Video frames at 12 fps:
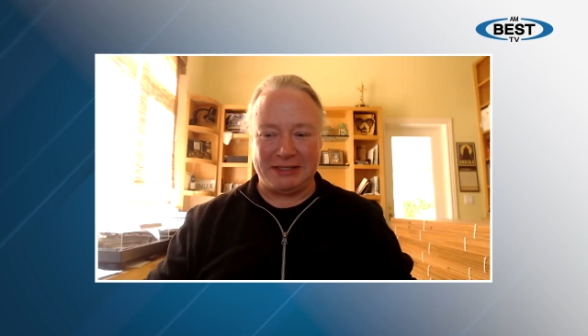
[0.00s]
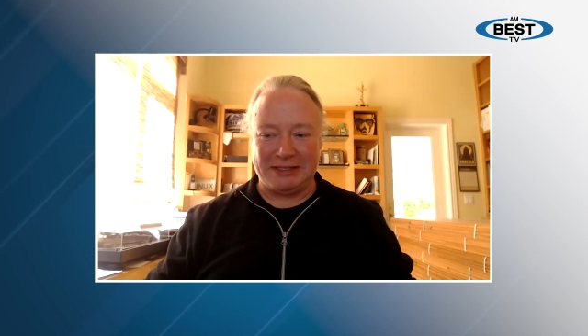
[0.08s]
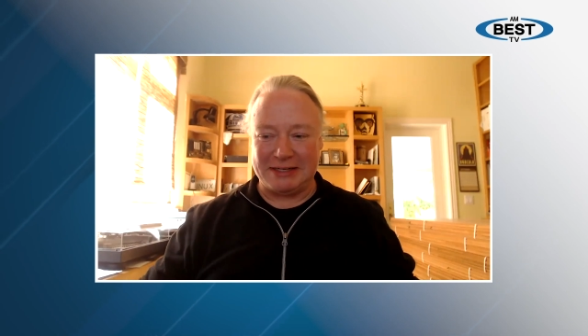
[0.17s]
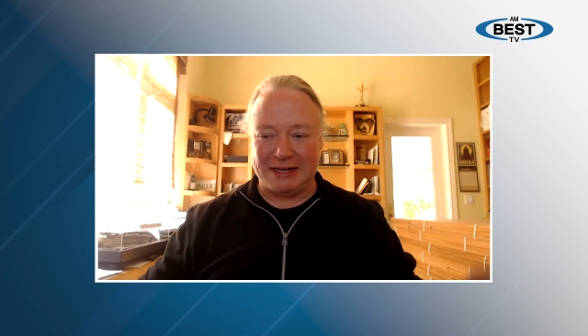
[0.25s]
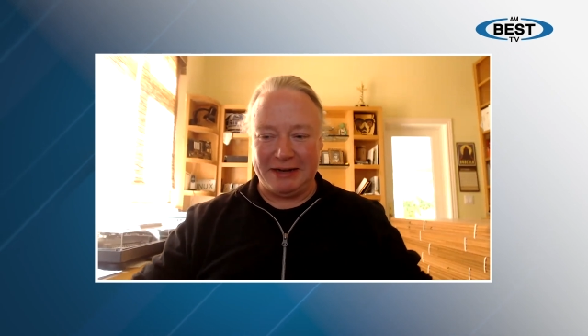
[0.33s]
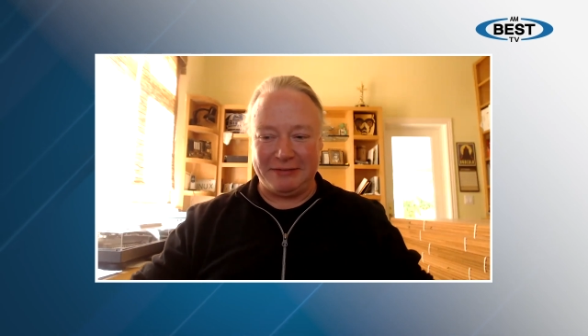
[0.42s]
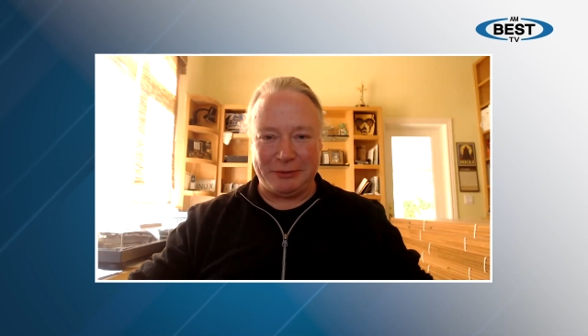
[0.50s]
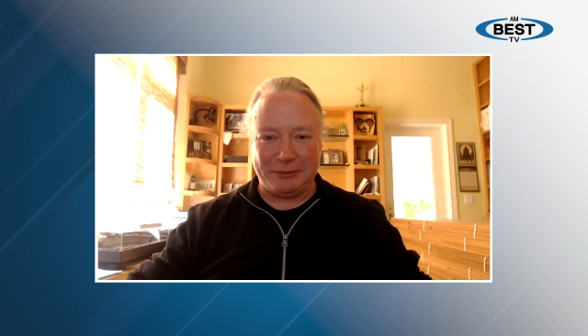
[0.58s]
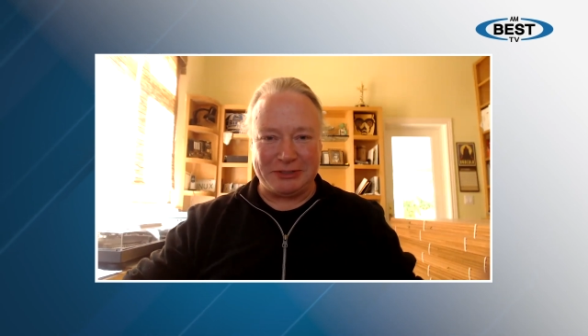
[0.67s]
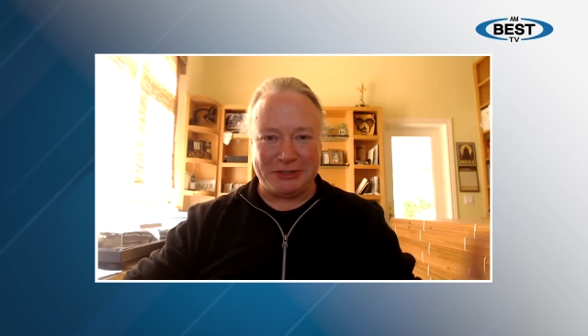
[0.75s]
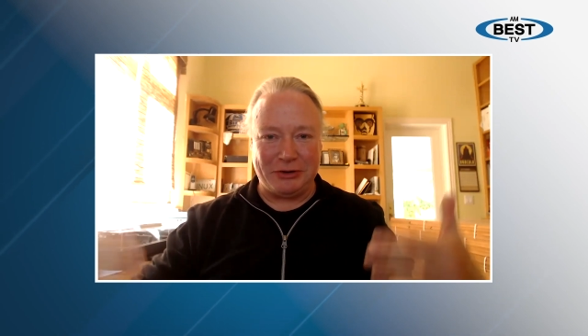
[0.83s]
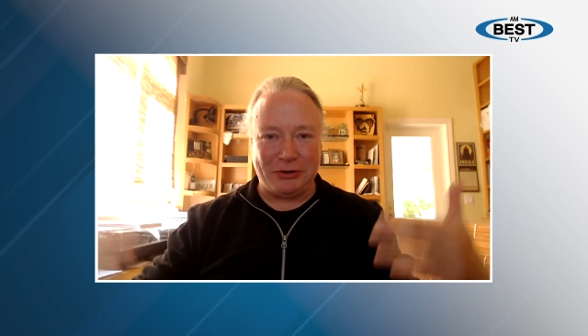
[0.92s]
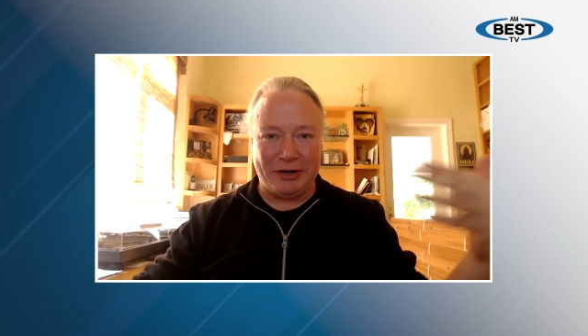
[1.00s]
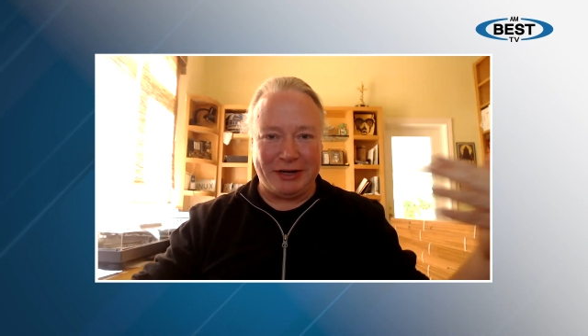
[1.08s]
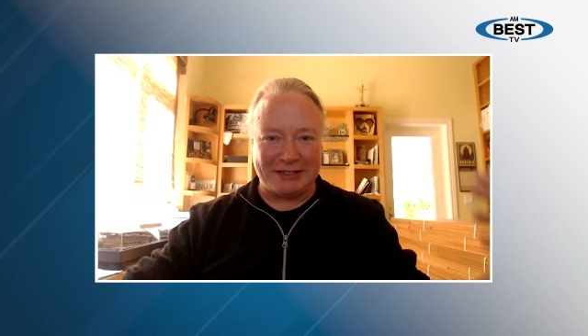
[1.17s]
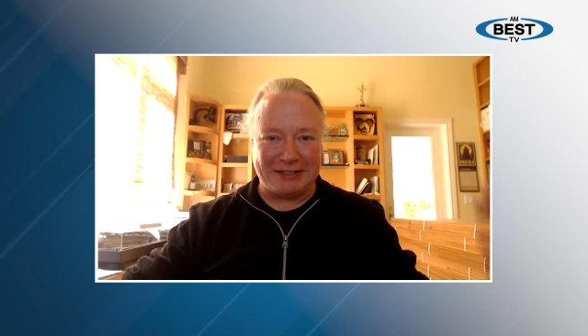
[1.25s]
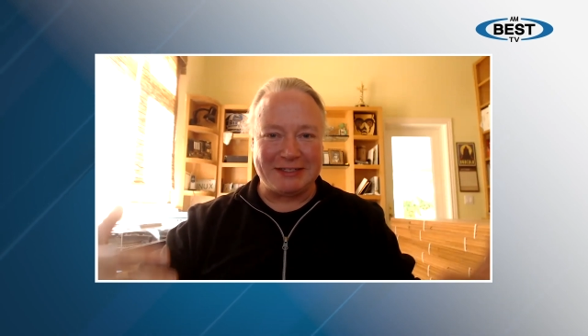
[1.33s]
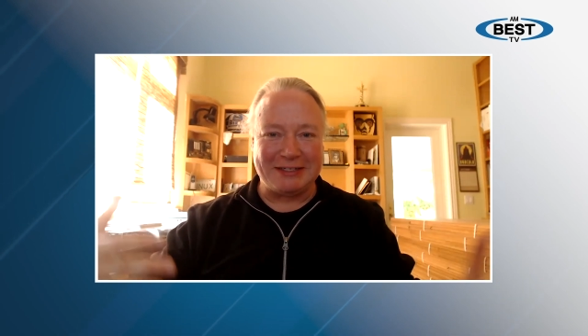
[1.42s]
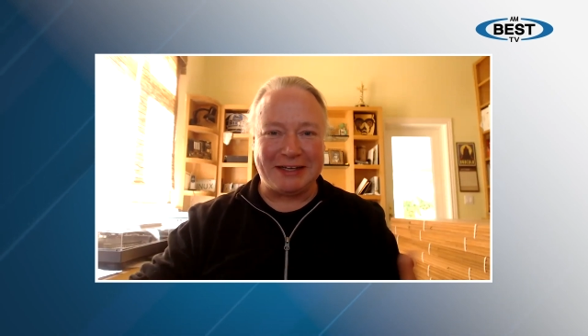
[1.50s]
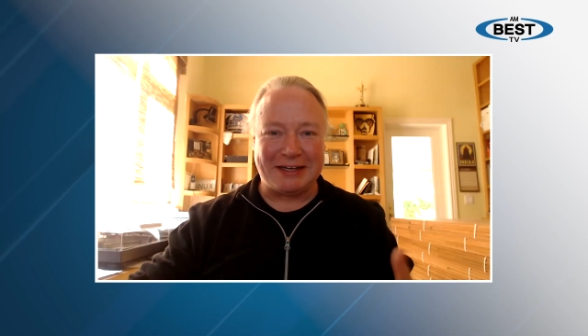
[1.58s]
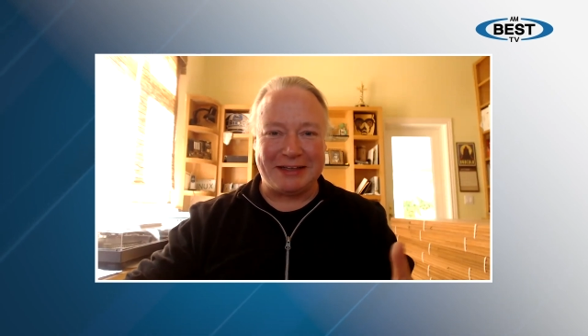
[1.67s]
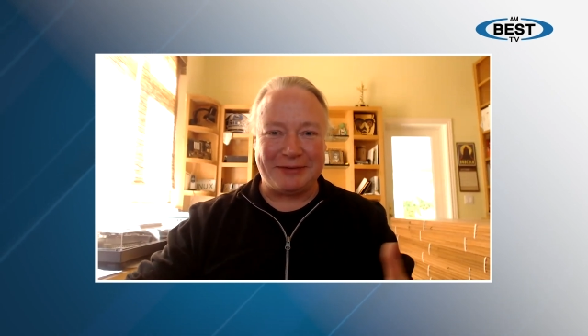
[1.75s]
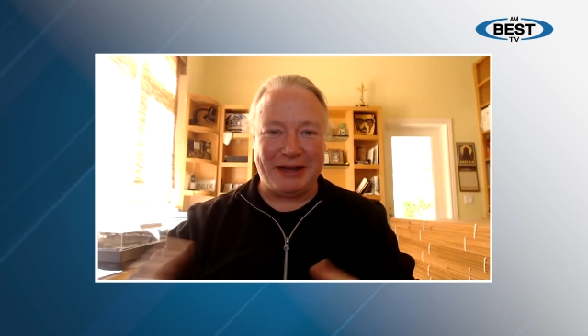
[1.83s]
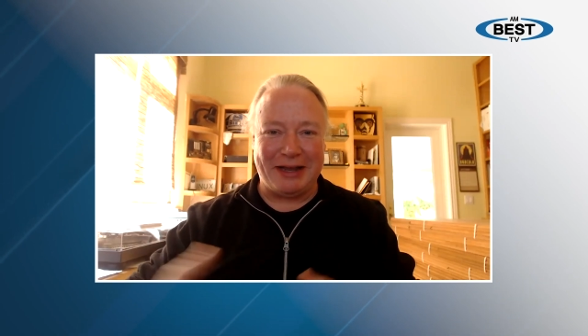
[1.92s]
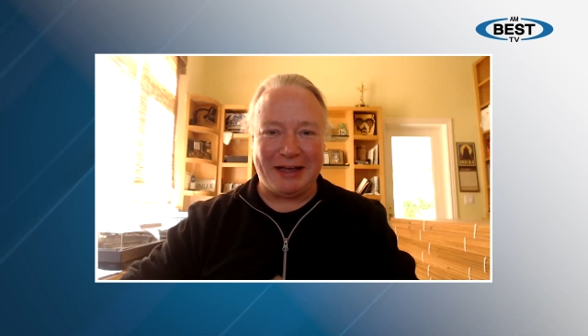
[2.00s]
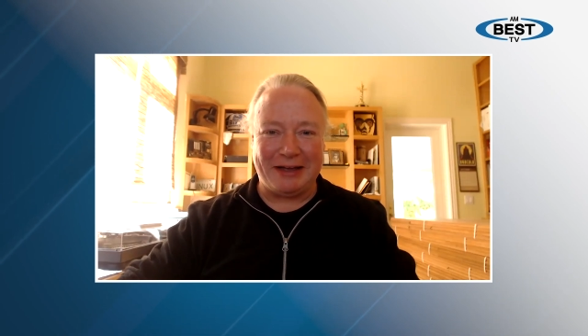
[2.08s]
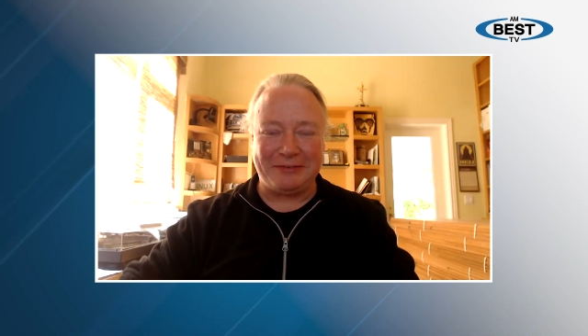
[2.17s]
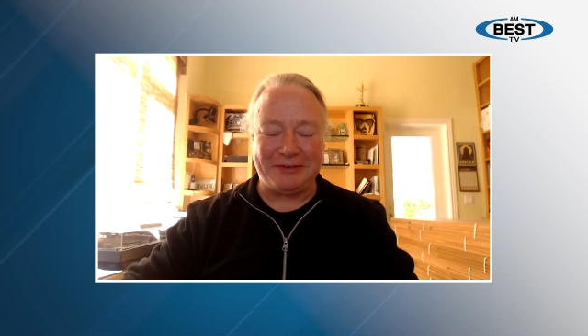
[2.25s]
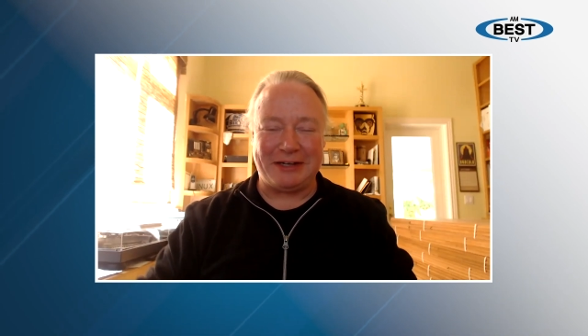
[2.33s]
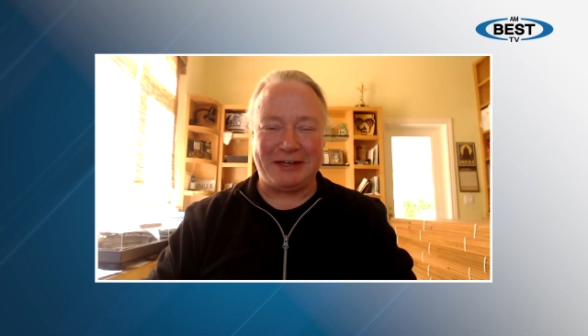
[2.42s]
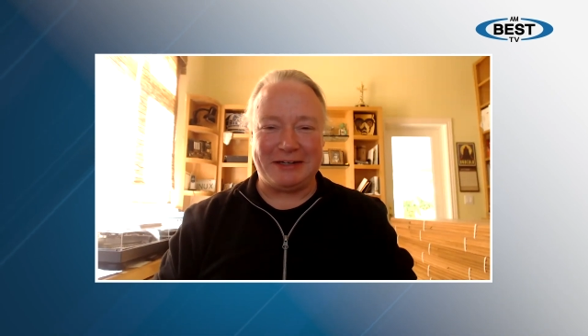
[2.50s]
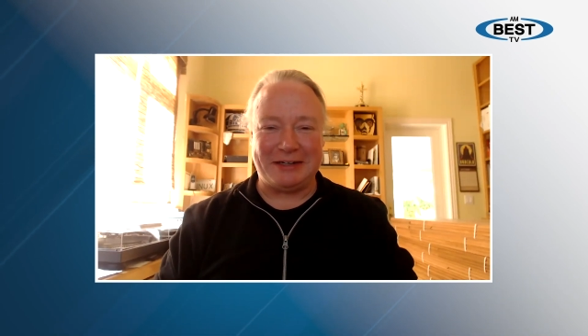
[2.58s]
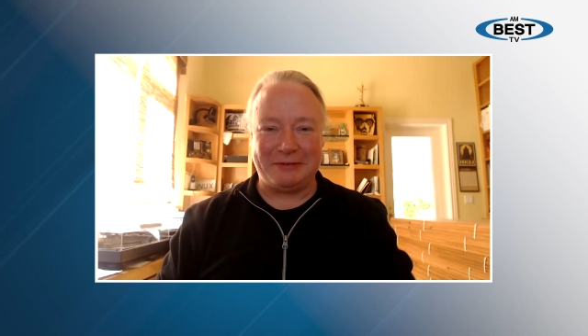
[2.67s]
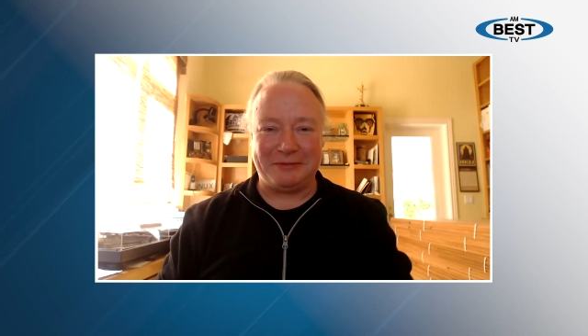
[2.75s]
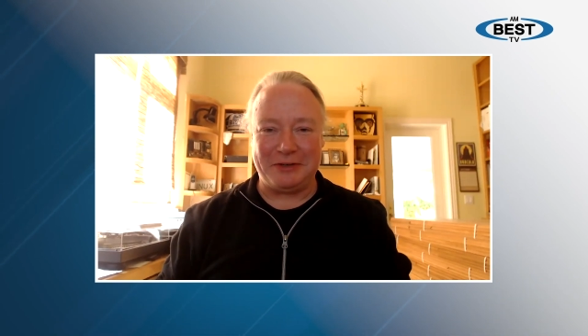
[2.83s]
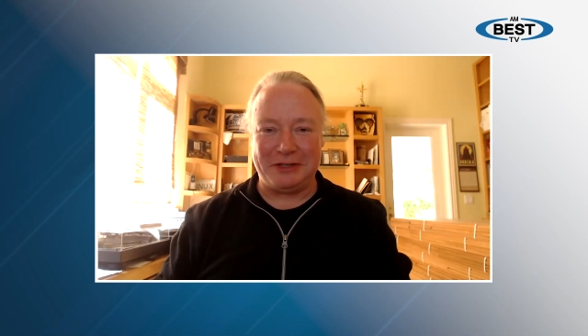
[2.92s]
this kind of almost annoyance that we have of